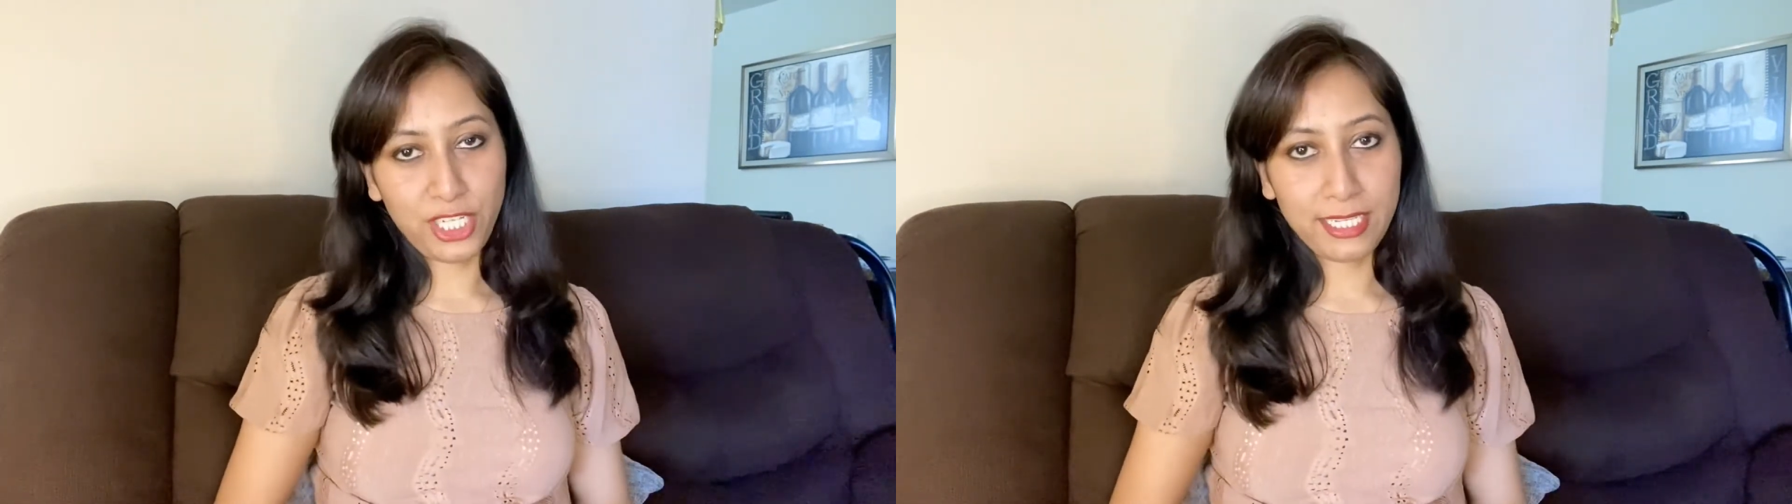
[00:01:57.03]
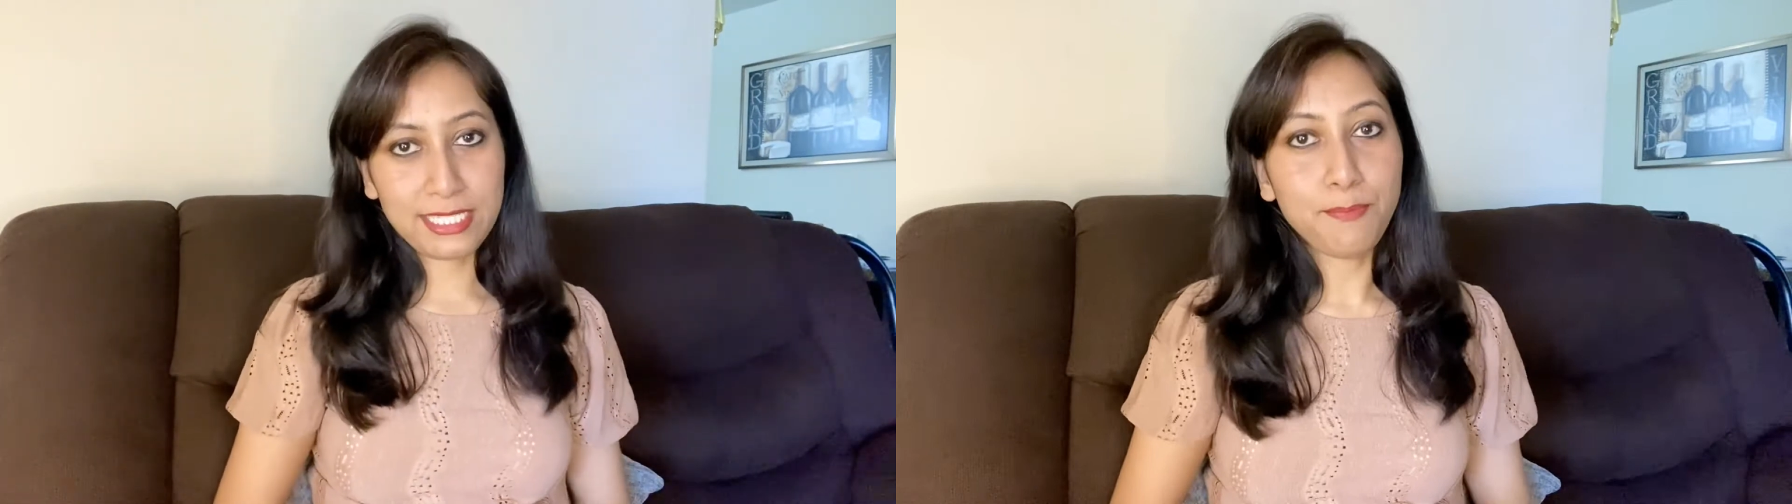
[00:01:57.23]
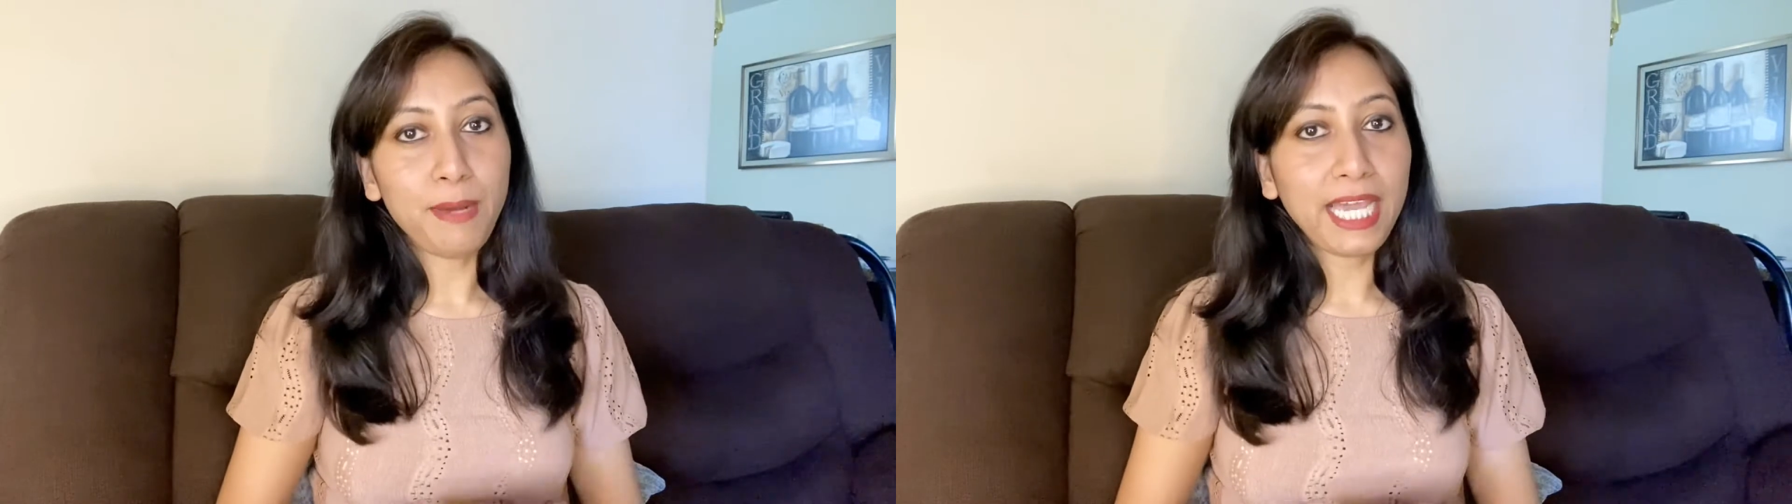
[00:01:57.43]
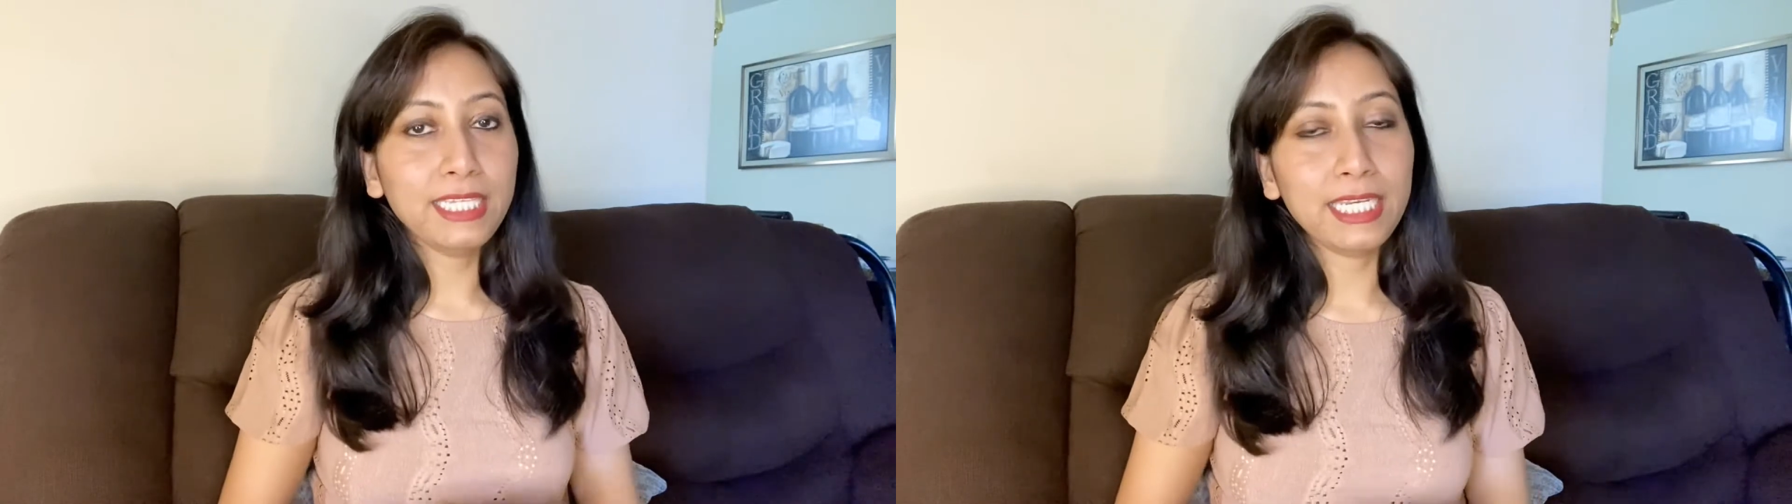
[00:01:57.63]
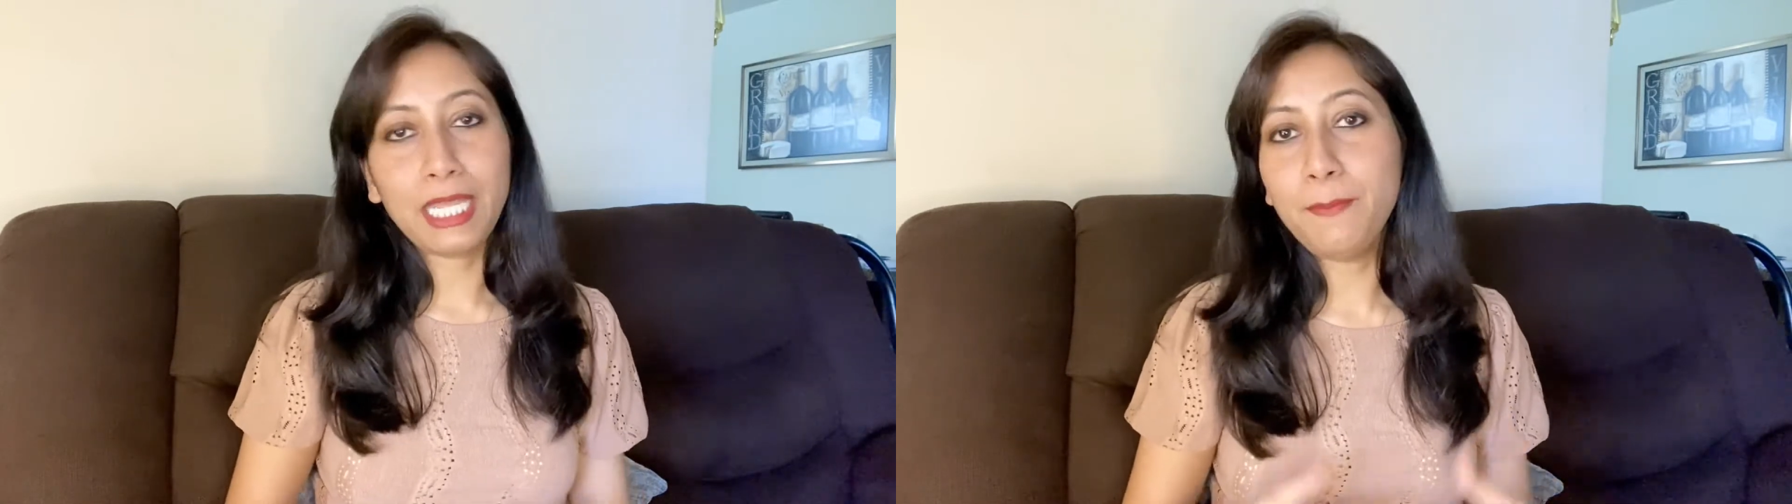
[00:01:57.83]
by the
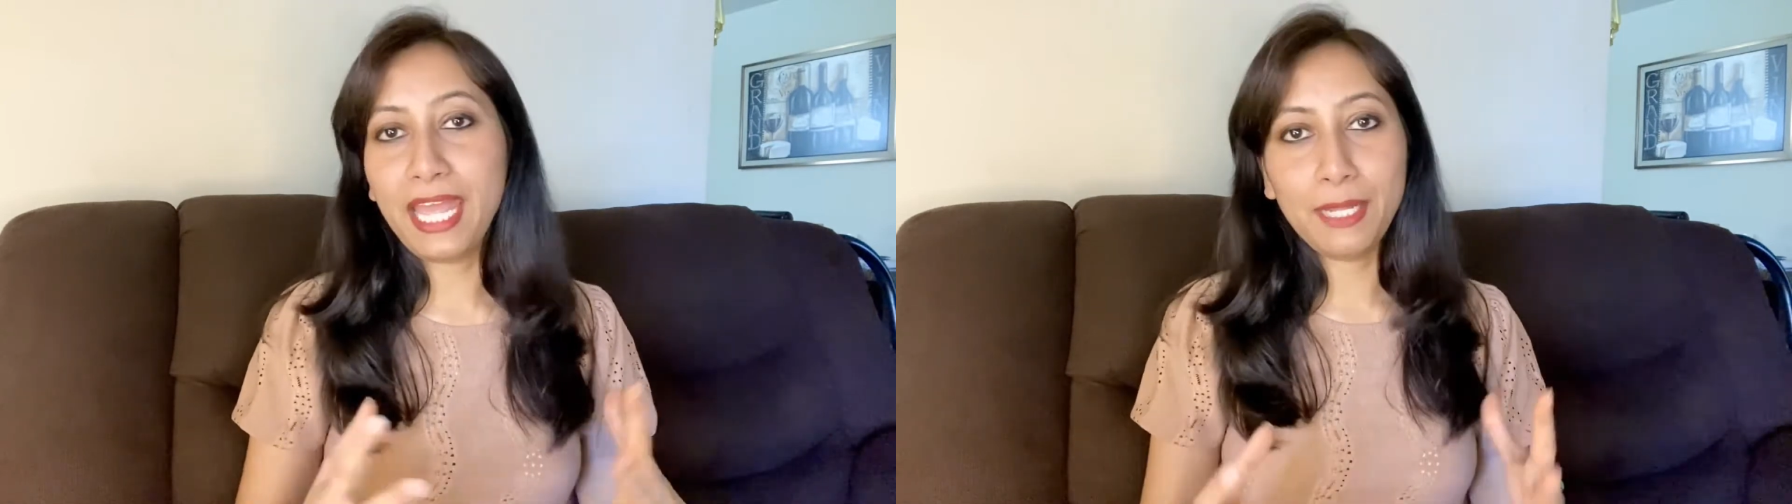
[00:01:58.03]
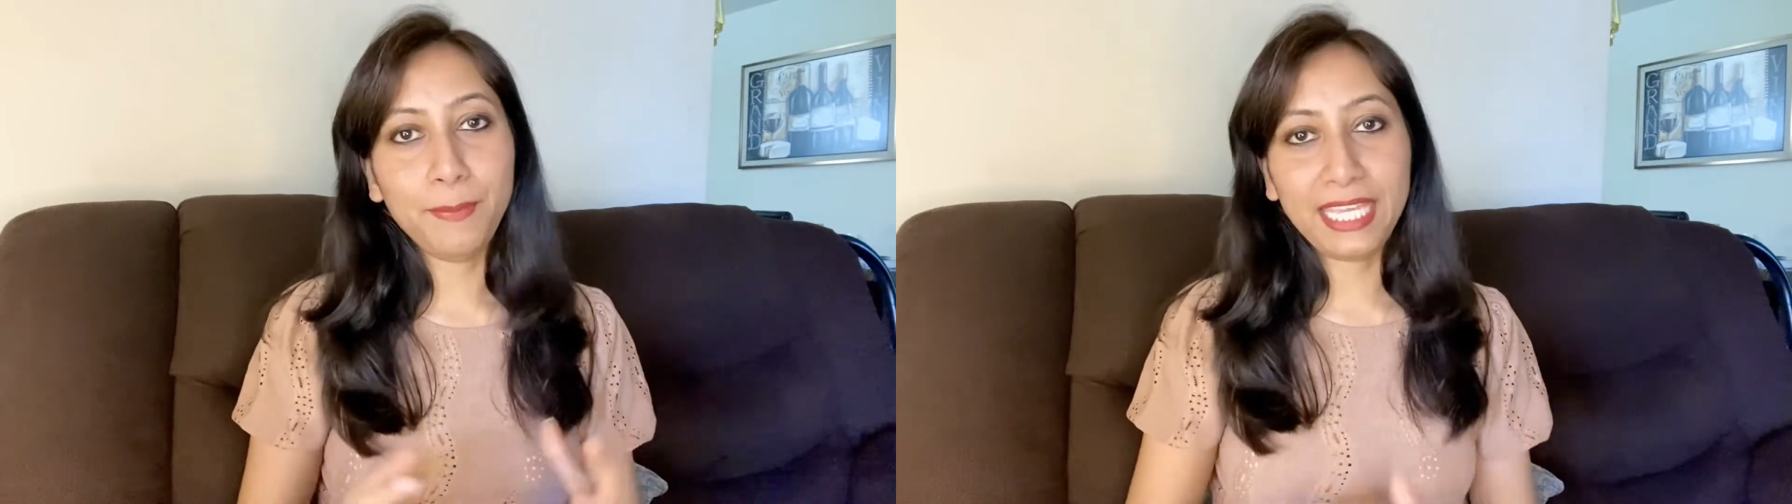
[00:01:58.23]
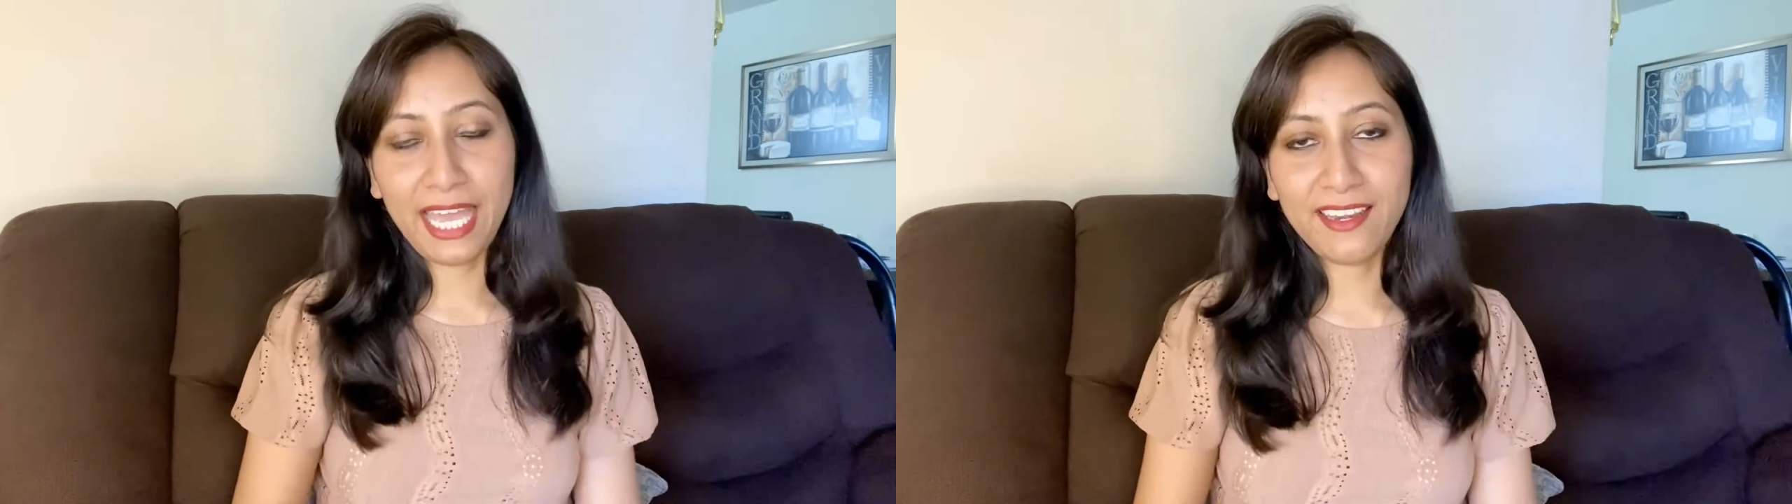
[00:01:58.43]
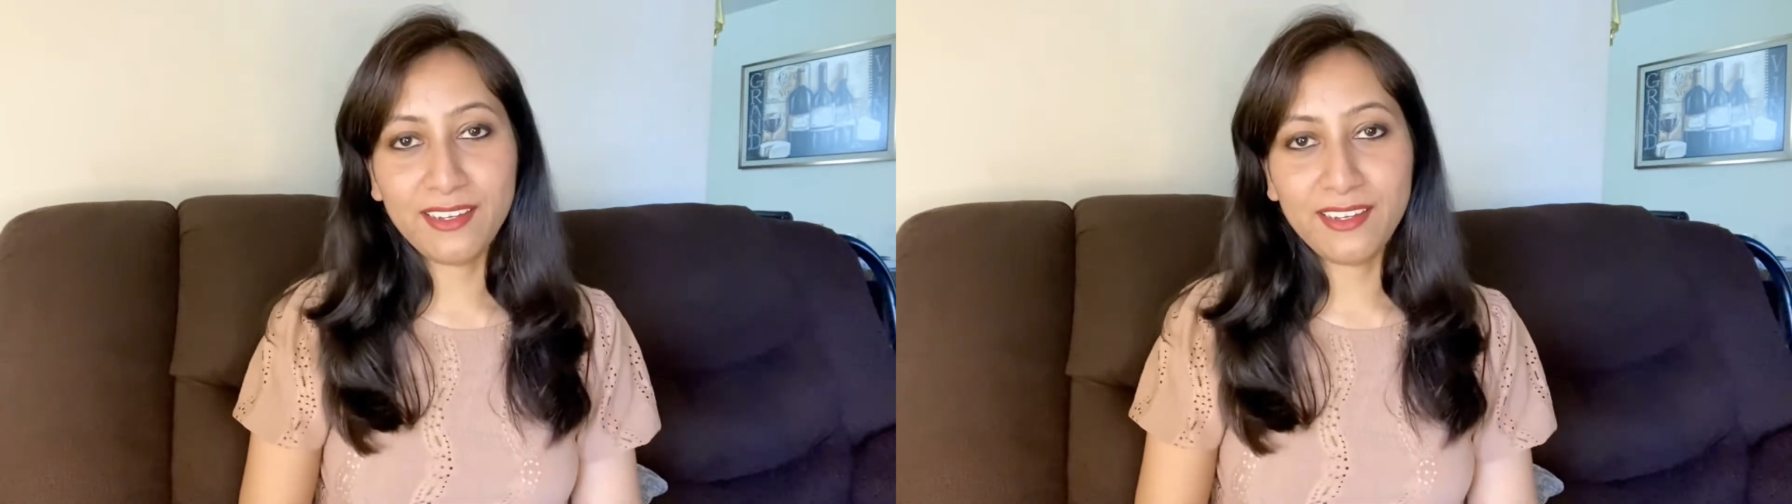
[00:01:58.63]
name Helping Hand.